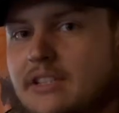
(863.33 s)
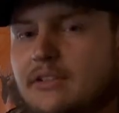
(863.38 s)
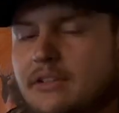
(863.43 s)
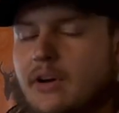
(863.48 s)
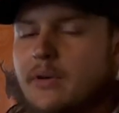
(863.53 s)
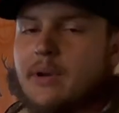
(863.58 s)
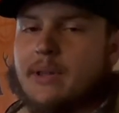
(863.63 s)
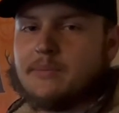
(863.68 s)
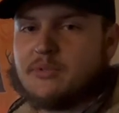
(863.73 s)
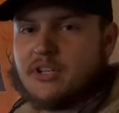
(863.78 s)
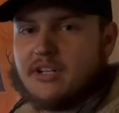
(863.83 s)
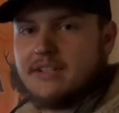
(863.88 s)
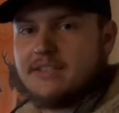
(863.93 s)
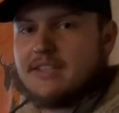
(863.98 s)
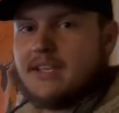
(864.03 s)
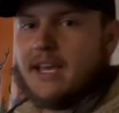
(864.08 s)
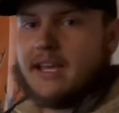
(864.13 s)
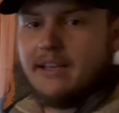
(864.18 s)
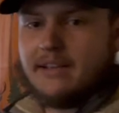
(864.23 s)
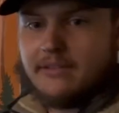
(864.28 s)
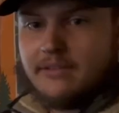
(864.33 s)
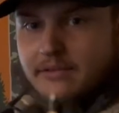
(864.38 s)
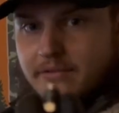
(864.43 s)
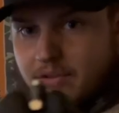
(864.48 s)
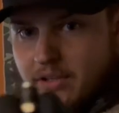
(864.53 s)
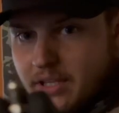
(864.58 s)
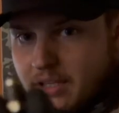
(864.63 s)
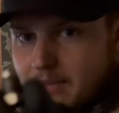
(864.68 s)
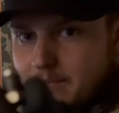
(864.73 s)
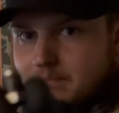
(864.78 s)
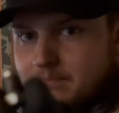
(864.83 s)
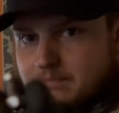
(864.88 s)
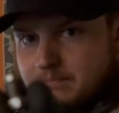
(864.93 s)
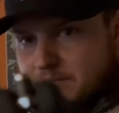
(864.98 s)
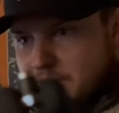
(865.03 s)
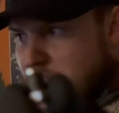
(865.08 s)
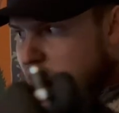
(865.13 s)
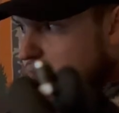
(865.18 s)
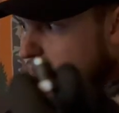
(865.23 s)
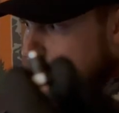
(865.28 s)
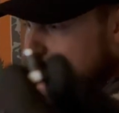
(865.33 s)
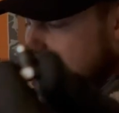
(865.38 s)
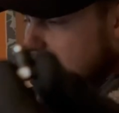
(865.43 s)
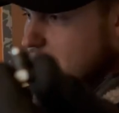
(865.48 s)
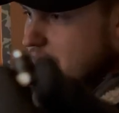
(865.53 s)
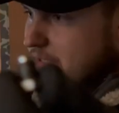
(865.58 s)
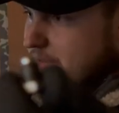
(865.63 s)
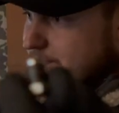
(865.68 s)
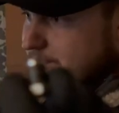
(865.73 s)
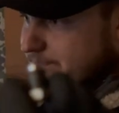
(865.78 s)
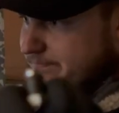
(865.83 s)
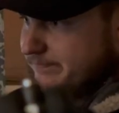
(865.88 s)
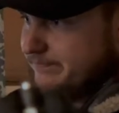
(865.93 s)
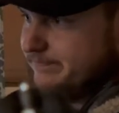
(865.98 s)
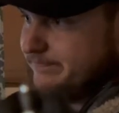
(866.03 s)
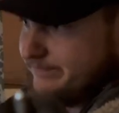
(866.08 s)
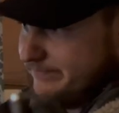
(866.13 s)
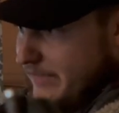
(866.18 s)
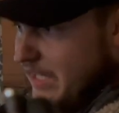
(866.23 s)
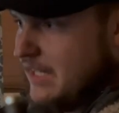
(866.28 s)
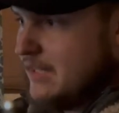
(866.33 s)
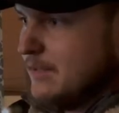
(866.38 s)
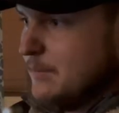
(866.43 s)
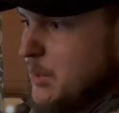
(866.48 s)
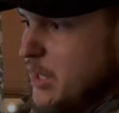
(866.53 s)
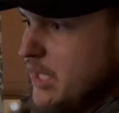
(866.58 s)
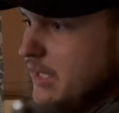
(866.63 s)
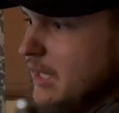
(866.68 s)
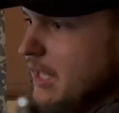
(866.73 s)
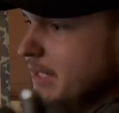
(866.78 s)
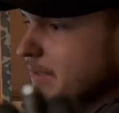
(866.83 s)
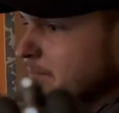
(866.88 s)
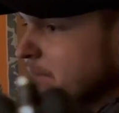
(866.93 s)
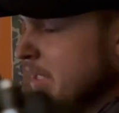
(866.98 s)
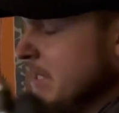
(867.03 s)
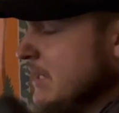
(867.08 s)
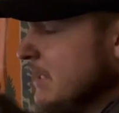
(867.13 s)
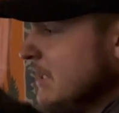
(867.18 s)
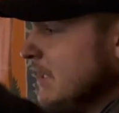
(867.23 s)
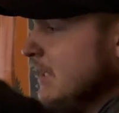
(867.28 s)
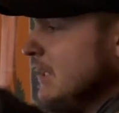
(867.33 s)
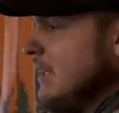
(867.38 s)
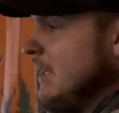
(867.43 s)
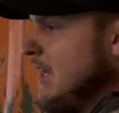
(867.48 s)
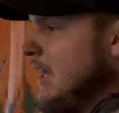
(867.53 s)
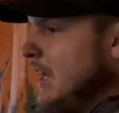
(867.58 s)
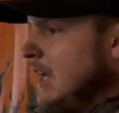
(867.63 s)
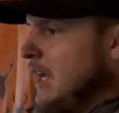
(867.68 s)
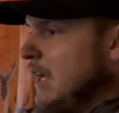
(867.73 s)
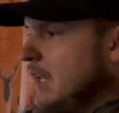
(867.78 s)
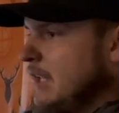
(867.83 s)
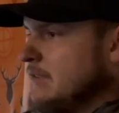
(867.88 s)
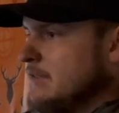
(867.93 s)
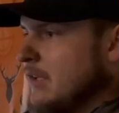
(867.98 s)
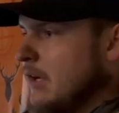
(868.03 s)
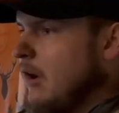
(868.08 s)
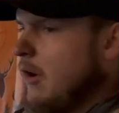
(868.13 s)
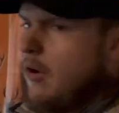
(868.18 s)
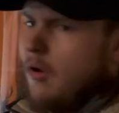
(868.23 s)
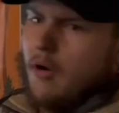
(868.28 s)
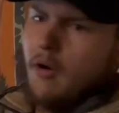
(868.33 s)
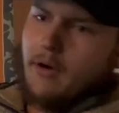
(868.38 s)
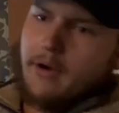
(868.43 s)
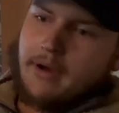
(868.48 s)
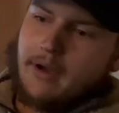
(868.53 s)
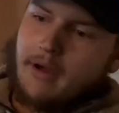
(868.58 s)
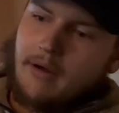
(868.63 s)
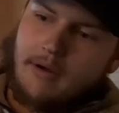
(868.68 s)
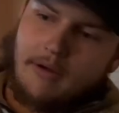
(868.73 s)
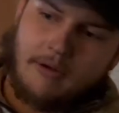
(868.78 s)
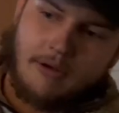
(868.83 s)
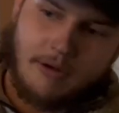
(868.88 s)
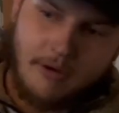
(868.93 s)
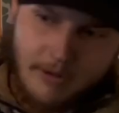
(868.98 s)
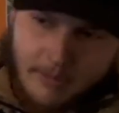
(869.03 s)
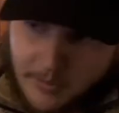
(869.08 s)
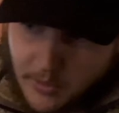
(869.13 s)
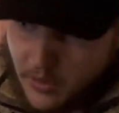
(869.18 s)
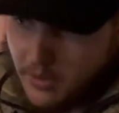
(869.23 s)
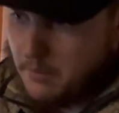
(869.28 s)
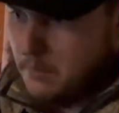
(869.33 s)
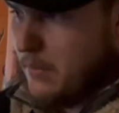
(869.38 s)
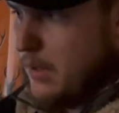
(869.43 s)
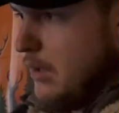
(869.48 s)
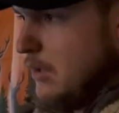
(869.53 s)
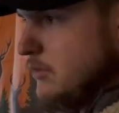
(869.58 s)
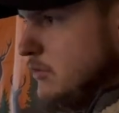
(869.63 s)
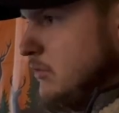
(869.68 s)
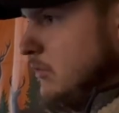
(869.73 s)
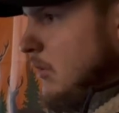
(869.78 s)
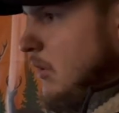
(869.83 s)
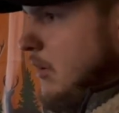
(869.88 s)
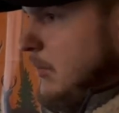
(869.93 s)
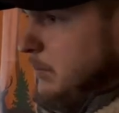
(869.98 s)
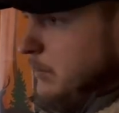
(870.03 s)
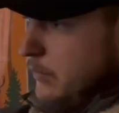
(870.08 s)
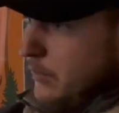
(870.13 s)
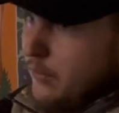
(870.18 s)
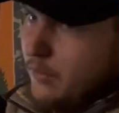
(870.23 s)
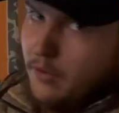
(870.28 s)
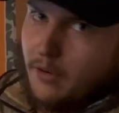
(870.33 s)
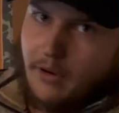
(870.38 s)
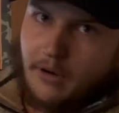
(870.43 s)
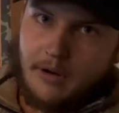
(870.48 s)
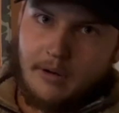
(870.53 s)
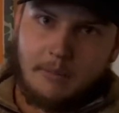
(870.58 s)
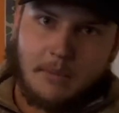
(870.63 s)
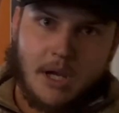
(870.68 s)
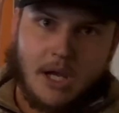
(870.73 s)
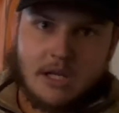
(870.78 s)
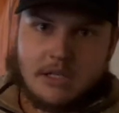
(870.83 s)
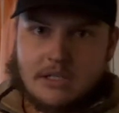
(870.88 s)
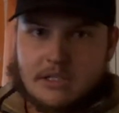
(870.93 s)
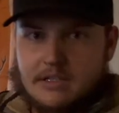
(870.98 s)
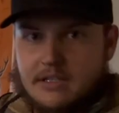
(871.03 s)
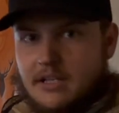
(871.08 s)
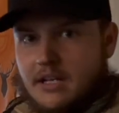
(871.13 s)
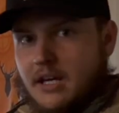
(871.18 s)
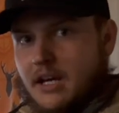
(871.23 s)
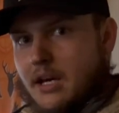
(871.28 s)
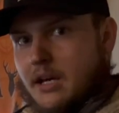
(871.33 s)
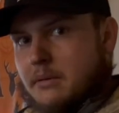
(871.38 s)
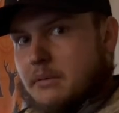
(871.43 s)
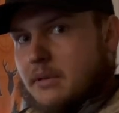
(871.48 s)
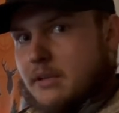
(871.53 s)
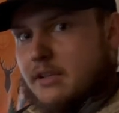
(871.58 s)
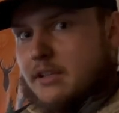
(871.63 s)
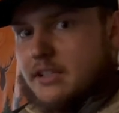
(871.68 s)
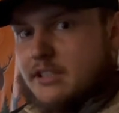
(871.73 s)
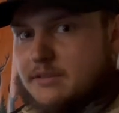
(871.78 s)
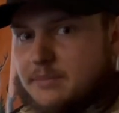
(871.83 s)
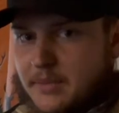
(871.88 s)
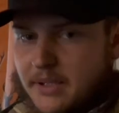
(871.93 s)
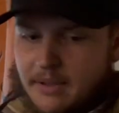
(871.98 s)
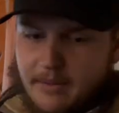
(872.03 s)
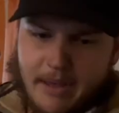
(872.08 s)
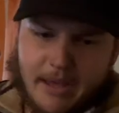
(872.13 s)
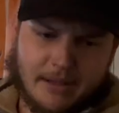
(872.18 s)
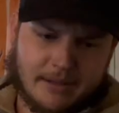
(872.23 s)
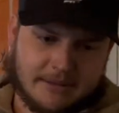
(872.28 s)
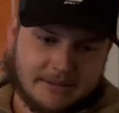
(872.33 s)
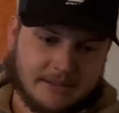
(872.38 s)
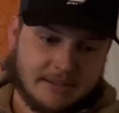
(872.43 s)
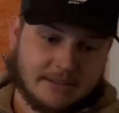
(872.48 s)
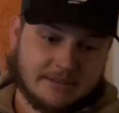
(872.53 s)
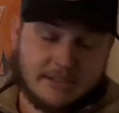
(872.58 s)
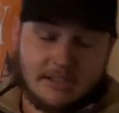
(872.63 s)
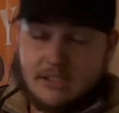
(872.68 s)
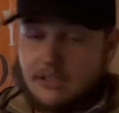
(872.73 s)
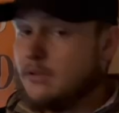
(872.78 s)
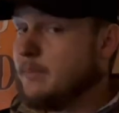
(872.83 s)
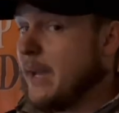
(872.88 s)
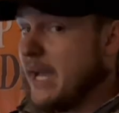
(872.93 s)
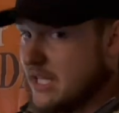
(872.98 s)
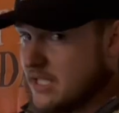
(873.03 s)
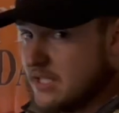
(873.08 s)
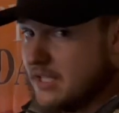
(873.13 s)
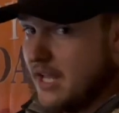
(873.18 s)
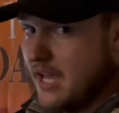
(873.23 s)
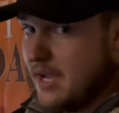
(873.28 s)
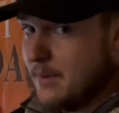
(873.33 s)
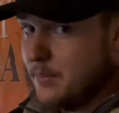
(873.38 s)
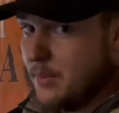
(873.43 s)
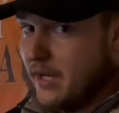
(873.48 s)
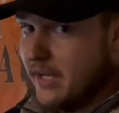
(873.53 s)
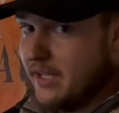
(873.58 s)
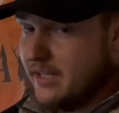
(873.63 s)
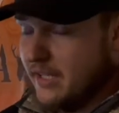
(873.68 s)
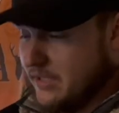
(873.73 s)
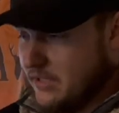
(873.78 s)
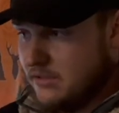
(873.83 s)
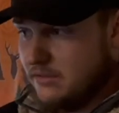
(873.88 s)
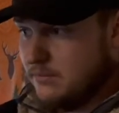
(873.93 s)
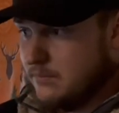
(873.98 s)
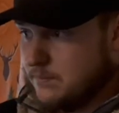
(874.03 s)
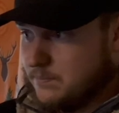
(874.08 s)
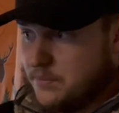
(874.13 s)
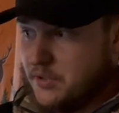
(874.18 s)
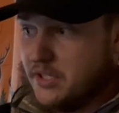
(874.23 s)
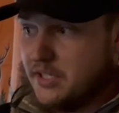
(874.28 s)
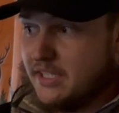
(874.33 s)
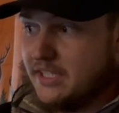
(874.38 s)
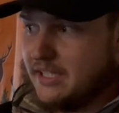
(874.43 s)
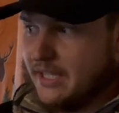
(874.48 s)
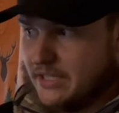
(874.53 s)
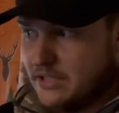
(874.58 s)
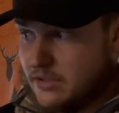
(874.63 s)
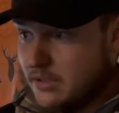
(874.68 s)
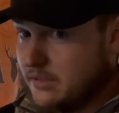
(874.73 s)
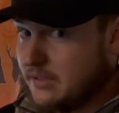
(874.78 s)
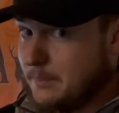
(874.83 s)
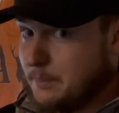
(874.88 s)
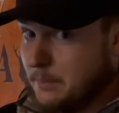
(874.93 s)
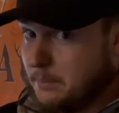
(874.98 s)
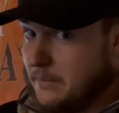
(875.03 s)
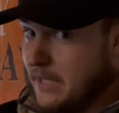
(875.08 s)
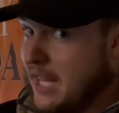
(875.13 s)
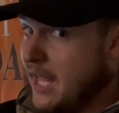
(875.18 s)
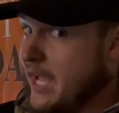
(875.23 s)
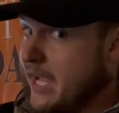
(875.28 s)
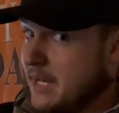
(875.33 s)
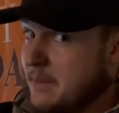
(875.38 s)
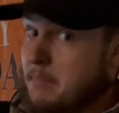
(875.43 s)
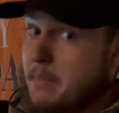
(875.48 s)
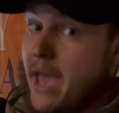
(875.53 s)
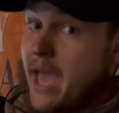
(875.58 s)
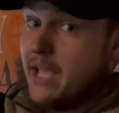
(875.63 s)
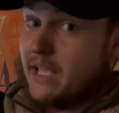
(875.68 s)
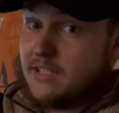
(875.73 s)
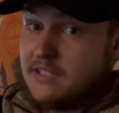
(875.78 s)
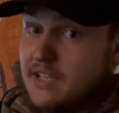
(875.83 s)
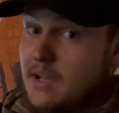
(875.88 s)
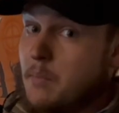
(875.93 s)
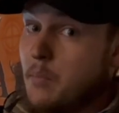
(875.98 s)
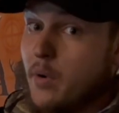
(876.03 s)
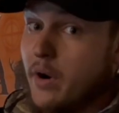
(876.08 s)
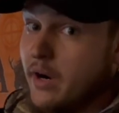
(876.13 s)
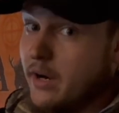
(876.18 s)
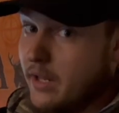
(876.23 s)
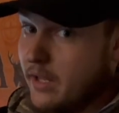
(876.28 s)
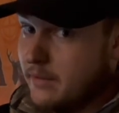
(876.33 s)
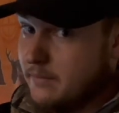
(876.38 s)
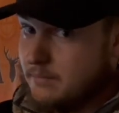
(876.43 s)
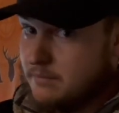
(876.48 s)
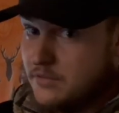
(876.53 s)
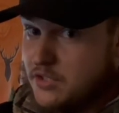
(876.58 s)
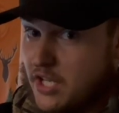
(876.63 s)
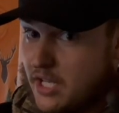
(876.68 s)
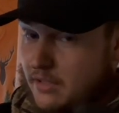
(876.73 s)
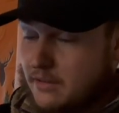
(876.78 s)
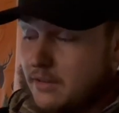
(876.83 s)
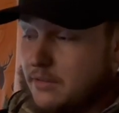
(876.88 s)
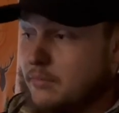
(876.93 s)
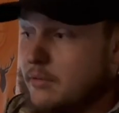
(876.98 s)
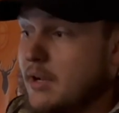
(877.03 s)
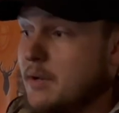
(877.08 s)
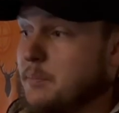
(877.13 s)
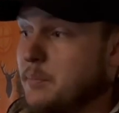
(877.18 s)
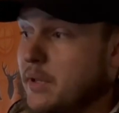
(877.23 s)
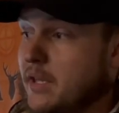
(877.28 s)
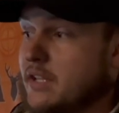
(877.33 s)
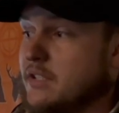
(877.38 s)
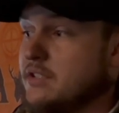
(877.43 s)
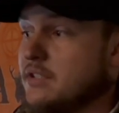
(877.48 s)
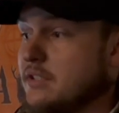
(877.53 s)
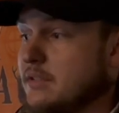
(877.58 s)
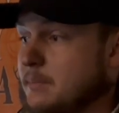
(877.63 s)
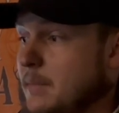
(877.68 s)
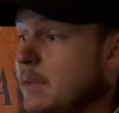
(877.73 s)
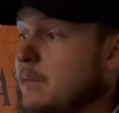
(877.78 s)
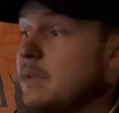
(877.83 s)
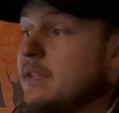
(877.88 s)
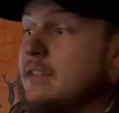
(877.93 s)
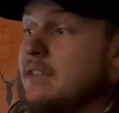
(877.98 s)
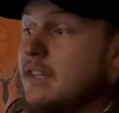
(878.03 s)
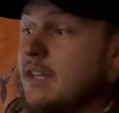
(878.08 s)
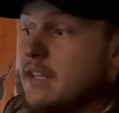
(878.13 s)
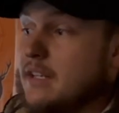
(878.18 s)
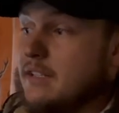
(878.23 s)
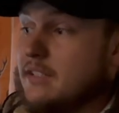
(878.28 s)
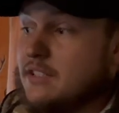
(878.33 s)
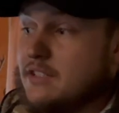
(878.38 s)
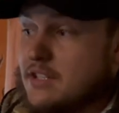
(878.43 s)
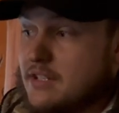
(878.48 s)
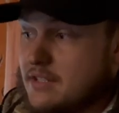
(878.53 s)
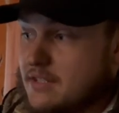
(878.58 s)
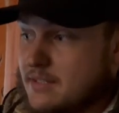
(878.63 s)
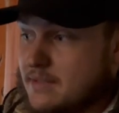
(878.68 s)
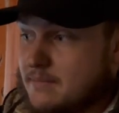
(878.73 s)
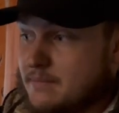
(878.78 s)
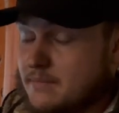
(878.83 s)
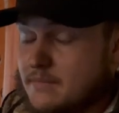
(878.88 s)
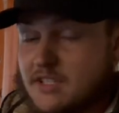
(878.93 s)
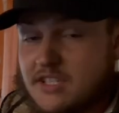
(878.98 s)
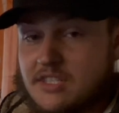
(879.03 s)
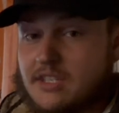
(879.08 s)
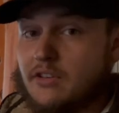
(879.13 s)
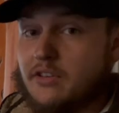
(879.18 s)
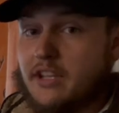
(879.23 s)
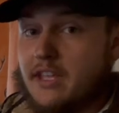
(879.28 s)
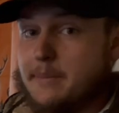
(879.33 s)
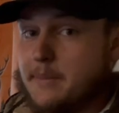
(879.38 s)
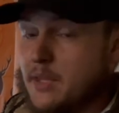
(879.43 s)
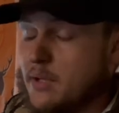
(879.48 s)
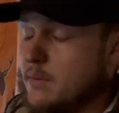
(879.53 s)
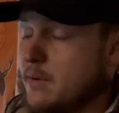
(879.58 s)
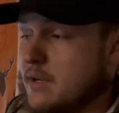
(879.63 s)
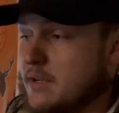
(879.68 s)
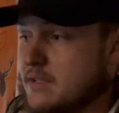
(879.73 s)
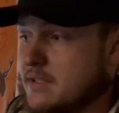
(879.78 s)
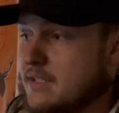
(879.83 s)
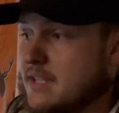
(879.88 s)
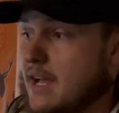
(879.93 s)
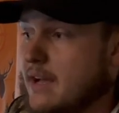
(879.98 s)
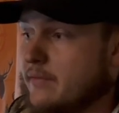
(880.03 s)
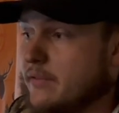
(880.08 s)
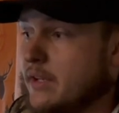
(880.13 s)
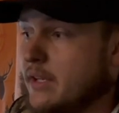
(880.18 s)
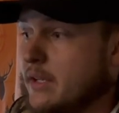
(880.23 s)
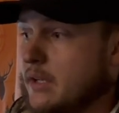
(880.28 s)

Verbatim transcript: You know what I'm trying to say for the, to go into the, into the brake line. And he's like, oh, yeah, yeah, I'm going to match it up. Er, matches it up, gives me that. this thing. I was like, you matched it up, right? Like, you took, he like took the line back somewhere to check the thread pitch. Maybe he did, and he just still gave me the wrong stuff.